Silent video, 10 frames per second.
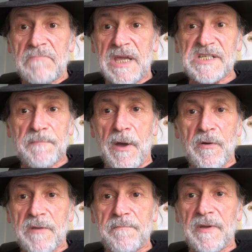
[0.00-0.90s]
He
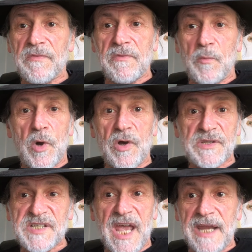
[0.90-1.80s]
spoke, but the
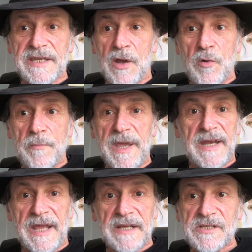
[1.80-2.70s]
words had no
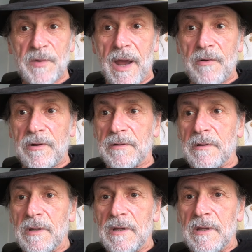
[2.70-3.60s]
meaning to Aaron.
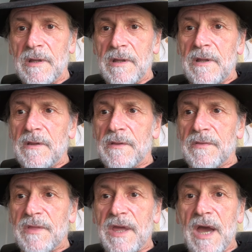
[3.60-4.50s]

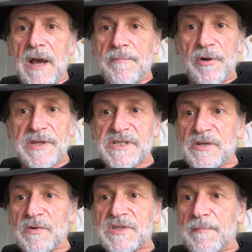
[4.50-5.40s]
The young prince
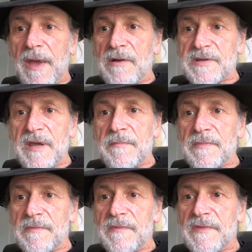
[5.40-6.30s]
looked about
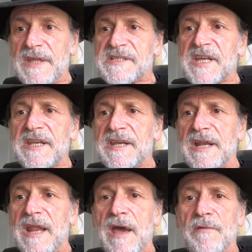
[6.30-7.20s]
him, then said in
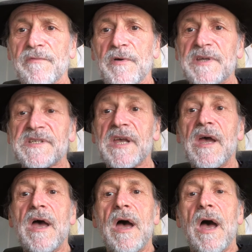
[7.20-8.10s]
a loud voice,
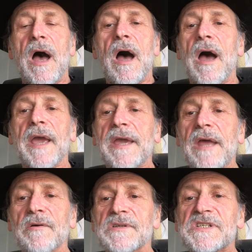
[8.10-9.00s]
"I
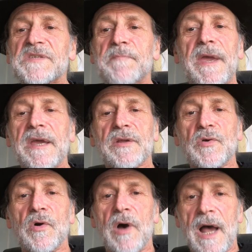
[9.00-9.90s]
cannot speak
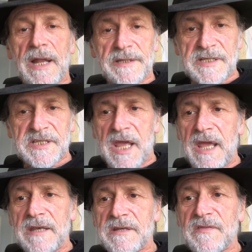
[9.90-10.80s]
nor
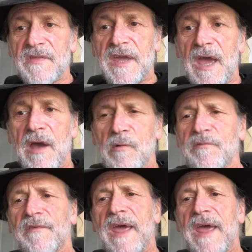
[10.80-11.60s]
understand the elf